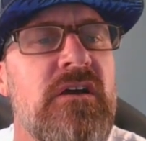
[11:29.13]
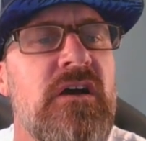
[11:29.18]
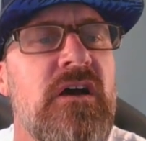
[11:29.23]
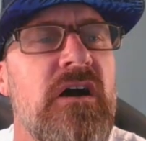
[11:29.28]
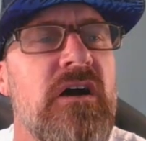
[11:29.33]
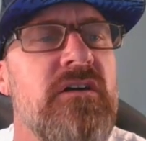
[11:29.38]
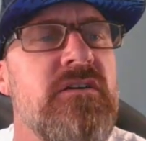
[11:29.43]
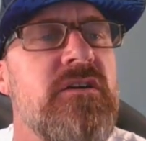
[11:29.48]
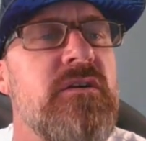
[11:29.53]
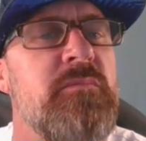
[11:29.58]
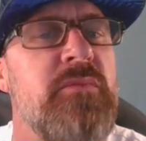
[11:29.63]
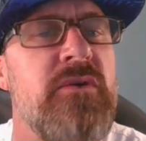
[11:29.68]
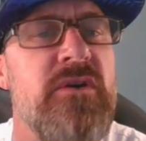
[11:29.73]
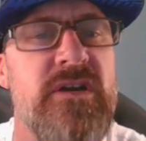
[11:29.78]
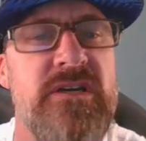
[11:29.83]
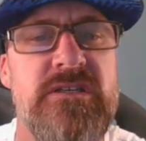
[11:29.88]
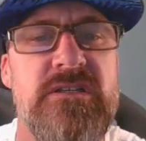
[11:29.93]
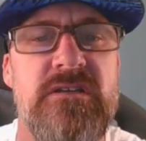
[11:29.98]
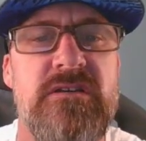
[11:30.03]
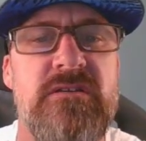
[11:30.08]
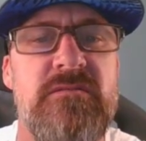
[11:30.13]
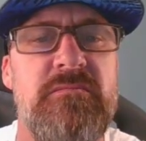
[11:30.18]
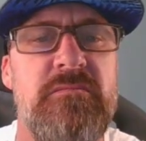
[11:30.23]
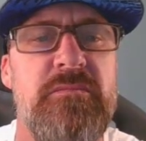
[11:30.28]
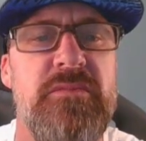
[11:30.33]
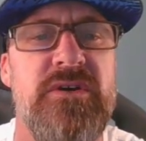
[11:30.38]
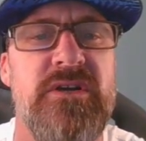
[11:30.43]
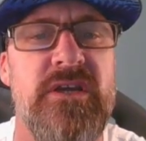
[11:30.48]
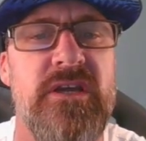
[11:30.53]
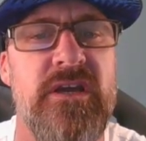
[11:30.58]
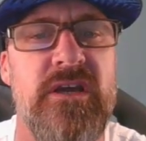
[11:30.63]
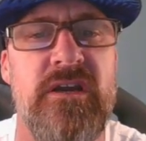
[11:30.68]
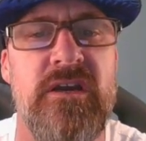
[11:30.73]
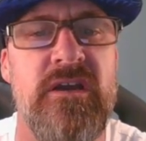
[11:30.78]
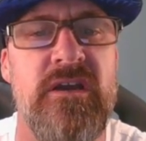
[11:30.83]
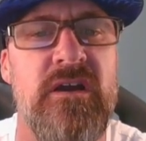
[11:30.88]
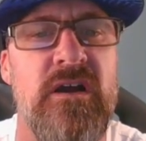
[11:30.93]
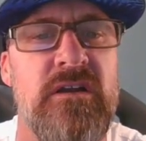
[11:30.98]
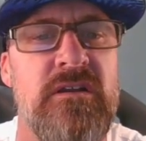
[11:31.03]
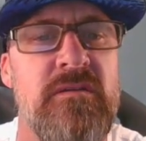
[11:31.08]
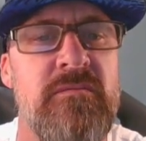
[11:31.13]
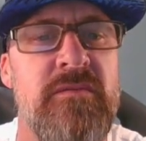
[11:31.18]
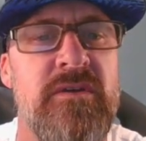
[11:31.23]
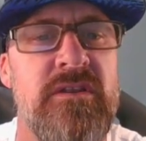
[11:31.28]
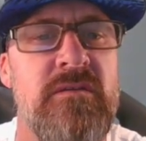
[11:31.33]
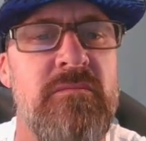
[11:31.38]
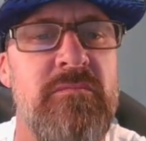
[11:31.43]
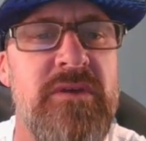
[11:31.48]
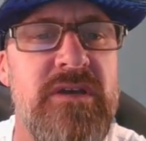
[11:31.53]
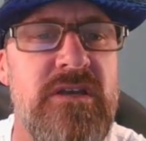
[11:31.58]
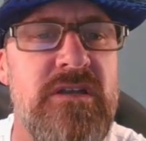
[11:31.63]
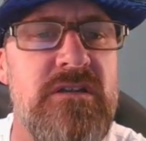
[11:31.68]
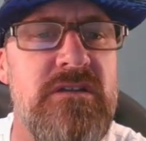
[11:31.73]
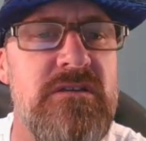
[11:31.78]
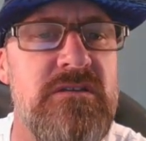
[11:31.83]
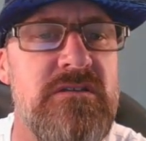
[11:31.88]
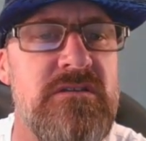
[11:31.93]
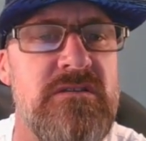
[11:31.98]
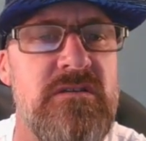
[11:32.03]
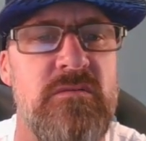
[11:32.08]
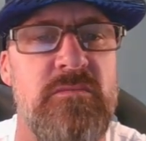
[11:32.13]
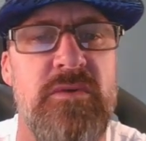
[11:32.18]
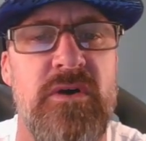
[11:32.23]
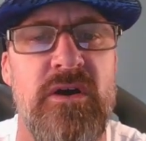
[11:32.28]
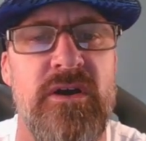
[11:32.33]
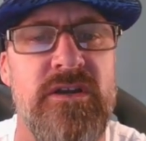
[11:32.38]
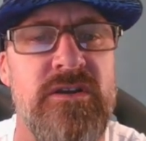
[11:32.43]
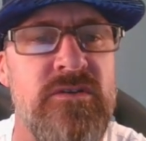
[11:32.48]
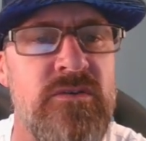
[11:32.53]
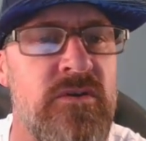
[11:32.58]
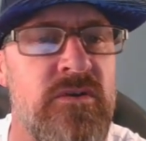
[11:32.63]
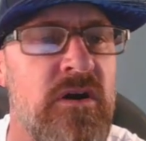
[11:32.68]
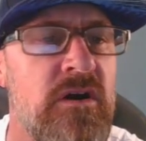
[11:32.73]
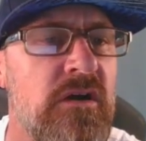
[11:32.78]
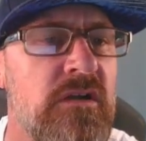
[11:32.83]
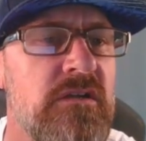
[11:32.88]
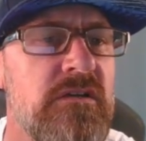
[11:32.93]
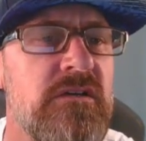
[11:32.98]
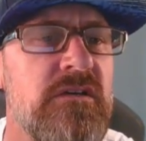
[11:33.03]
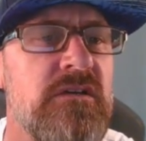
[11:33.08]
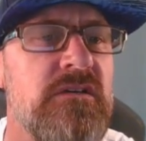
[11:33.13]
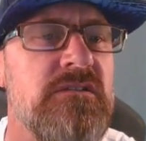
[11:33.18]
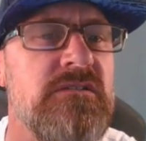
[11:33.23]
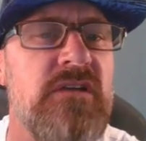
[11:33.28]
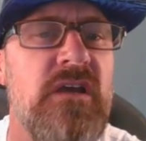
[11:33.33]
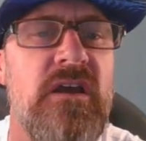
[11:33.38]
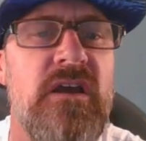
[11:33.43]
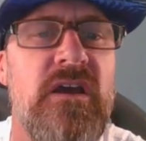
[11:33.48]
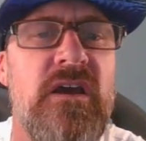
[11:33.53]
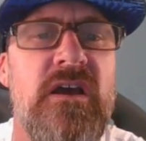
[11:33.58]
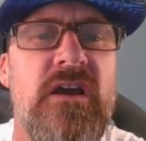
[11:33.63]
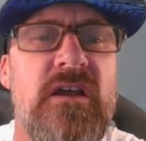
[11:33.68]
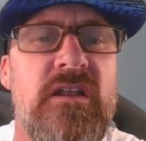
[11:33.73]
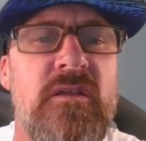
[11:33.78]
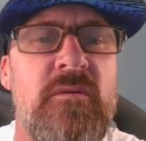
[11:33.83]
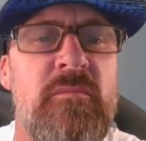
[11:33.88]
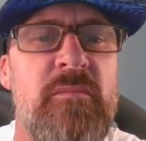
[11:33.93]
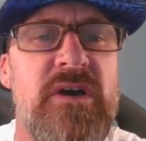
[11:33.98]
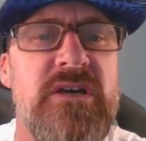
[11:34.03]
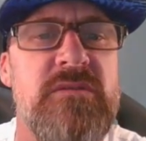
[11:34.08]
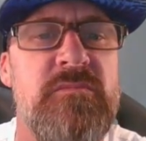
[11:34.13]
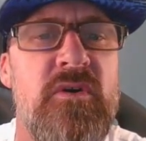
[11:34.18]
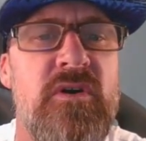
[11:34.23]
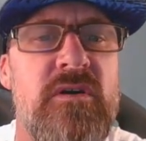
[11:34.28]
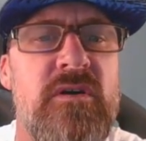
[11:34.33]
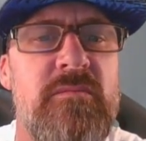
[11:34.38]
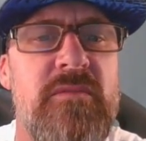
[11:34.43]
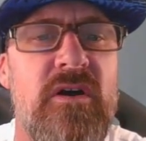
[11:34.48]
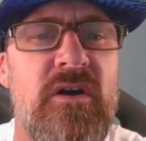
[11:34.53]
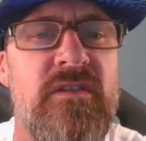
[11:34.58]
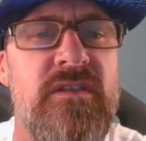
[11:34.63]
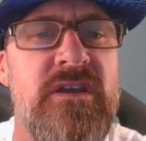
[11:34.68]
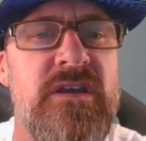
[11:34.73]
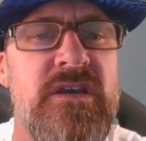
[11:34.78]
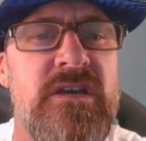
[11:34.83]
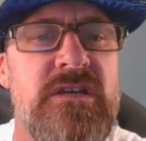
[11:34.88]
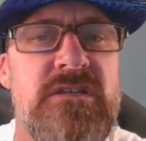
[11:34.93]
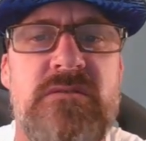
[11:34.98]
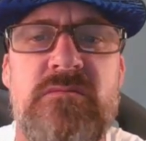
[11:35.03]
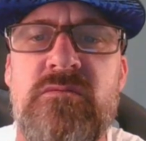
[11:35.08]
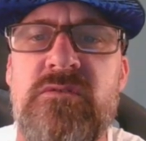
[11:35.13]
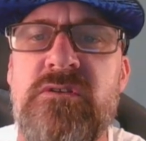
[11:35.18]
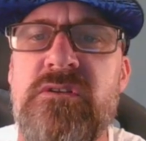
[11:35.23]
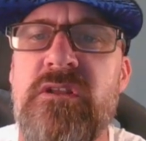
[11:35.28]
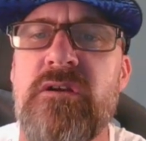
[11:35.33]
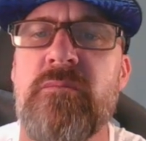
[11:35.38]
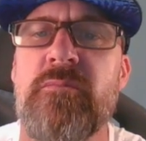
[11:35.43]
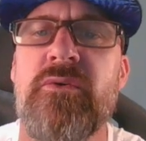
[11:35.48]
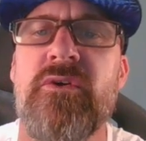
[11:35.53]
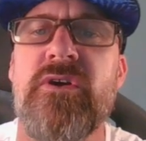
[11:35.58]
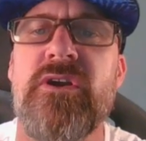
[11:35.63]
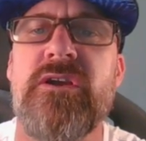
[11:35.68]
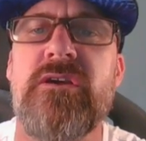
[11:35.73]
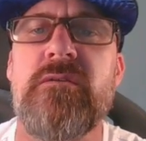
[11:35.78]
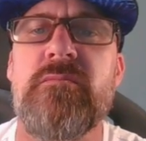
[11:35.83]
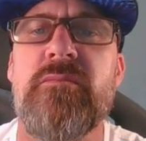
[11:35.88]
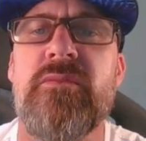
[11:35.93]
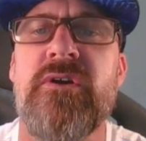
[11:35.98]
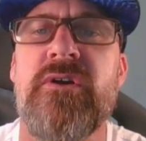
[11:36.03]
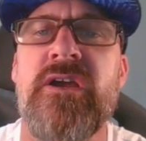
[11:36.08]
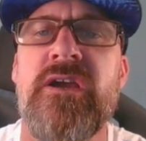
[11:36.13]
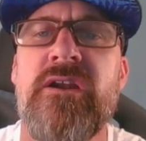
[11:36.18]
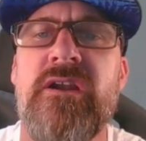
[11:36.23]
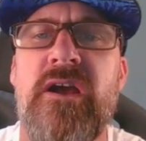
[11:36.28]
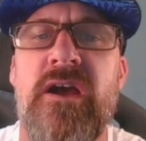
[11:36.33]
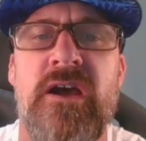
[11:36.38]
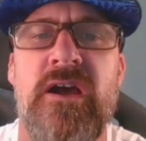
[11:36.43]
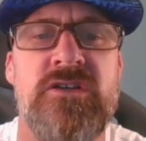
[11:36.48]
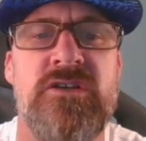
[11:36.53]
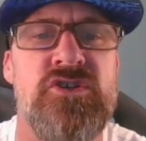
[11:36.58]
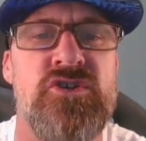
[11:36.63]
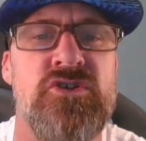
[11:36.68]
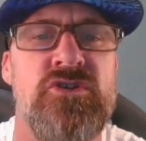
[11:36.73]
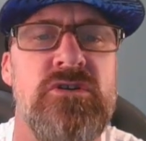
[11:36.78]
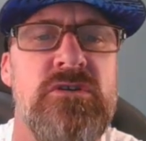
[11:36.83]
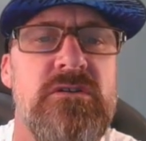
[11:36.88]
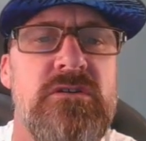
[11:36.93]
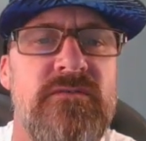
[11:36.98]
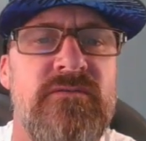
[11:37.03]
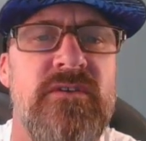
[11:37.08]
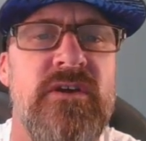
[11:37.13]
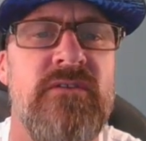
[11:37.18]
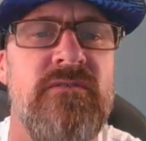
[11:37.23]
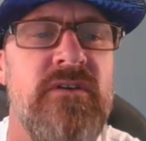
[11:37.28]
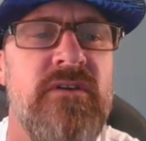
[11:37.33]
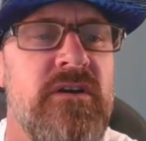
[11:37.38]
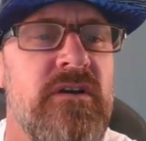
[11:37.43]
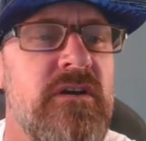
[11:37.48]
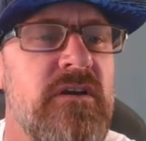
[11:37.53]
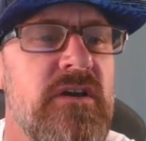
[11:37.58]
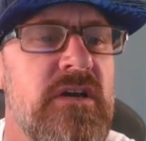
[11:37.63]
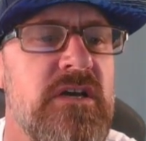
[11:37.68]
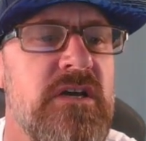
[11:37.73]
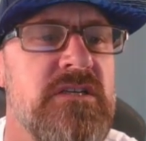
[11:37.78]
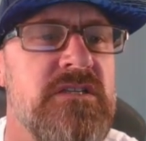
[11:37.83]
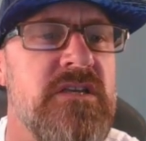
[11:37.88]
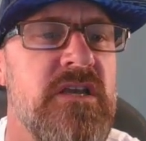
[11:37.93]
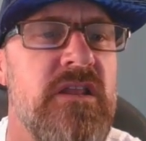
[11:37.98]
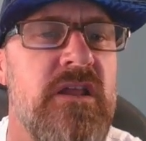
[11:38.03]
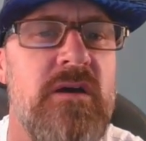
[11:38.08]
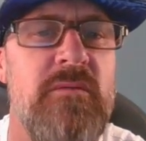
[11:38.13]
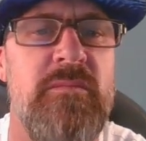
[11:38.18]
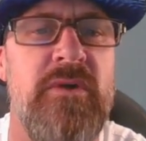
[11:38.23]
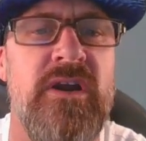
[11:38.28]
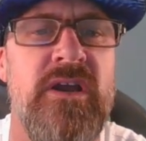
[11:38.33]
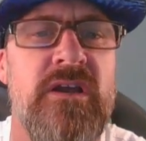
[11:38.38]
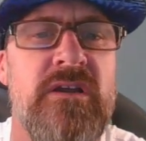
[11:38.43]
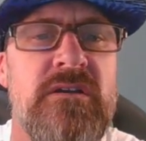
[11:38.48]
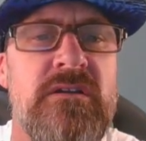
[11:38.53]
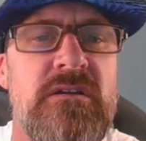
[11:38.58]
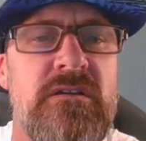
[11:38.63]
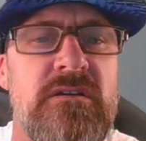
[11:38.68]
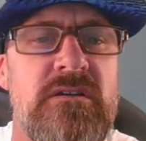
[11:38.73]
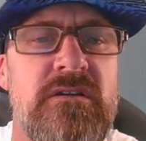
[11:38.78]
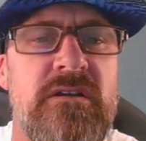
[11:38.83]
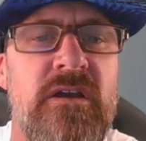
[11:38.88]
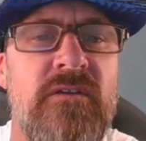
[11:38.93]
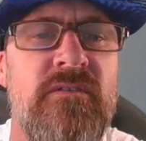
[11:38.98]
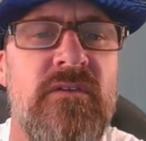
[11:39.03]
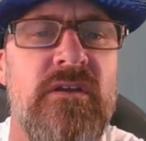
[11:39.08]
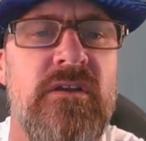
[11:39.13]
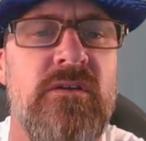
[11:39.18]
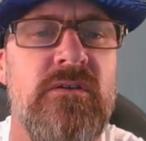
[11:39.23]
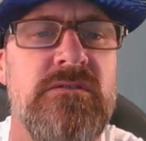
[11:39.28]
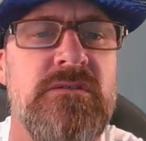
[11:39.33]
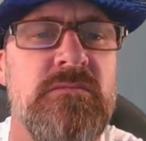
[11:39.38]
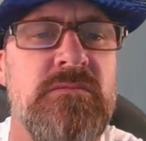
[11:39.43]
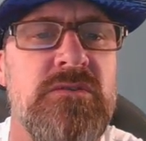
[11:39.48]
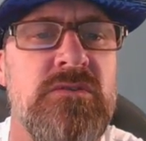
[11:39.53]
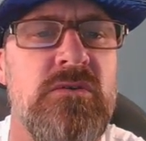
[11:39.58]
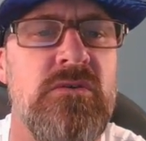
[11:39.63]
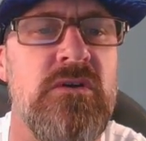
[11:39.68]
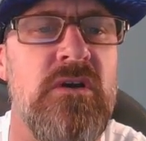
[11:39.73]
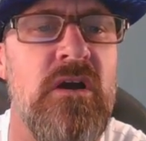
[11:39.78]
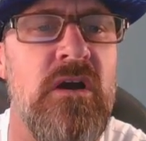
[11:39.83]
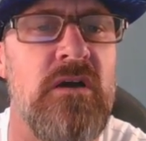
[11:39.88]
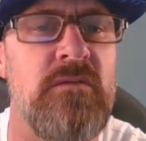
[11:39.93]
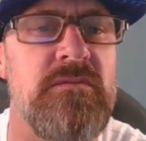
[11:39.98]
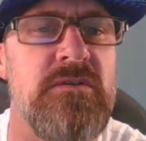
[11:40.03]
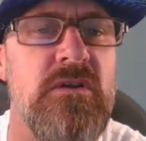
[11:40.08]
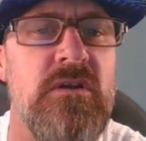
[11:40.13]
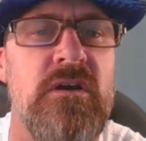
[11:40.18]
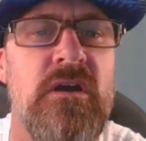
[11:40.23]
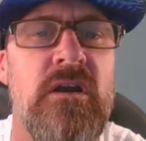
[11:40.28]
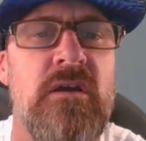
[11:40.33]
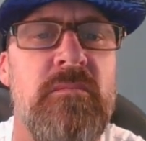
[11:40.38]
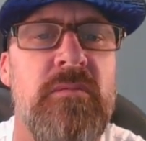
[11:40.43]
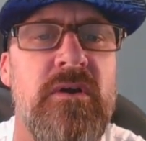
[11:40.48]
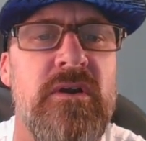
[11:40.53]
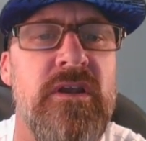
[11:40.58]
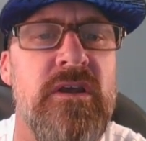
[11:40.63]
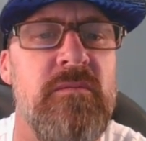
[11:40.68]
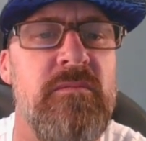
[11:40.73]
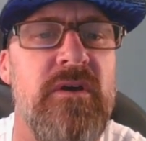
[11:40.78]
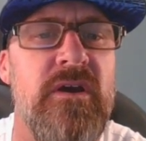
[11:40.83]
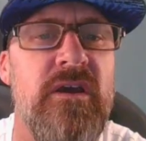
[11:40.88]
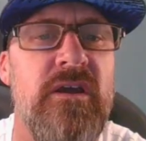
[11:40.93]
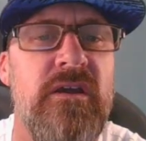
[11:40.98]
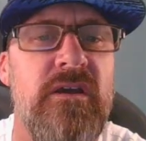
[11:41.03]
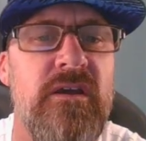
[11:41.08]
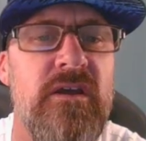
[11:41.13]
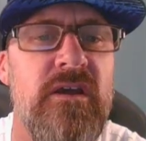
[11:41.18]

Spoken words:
underpriced them, but again, I got them at the bins, so probably $2. The best part about these, they're a pretty good brand, Astral. If you ever see that brand, definitely do some sold comps, look it up on eBay.